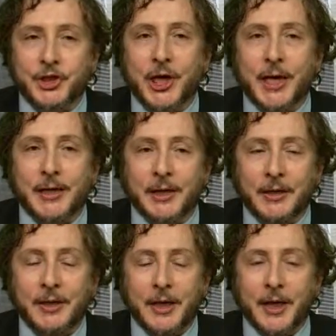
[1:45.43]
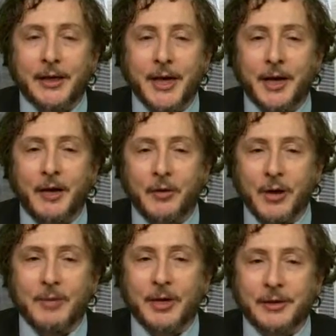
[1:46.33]
China and
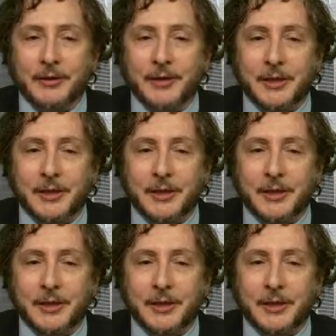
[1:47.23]
how America